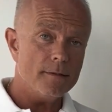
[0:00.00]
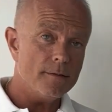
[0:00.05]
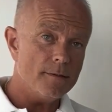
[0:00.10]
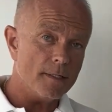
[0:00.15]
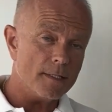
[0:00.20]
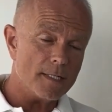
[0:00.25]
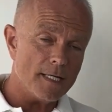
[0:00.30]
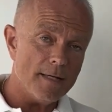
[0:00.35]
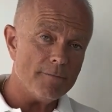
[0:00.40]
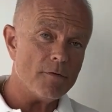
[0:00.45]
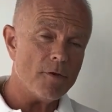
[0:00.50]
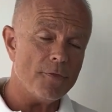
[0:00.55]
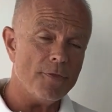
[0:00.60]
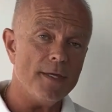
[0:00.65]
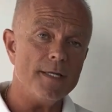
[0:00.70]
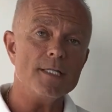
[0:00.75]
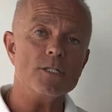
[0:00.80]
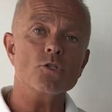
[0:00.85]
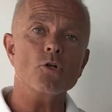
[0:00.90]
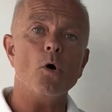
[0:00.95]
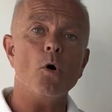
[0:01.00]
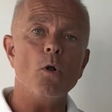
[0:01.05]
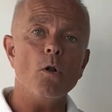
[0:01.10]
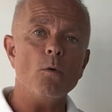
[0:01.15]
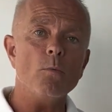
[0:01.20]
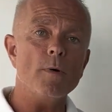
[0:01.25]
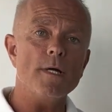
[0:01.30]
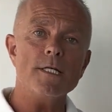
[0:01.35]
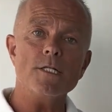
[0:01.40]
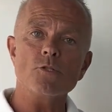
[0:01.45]
The clever thing is
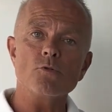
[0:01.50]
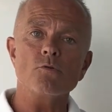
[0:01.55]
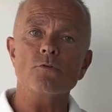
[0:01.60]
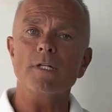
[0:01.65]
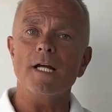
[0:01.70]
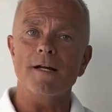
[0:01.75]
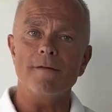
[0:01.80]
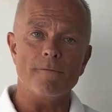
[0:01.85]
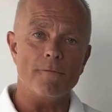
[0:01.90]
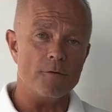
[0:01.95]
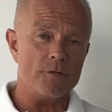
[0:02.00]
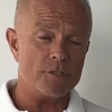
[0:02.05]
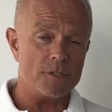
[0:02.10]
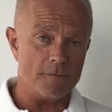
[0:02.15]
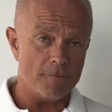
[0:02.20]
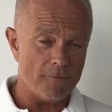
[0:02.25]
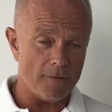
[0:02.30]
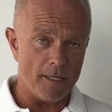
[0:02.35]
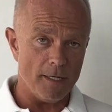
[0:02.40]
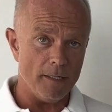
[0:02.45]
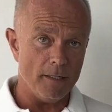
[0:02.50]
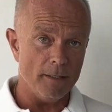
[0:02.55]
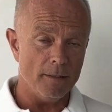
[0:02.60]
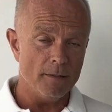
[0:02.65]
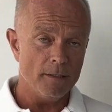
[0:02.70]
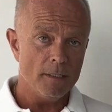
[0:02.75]
always to diversify.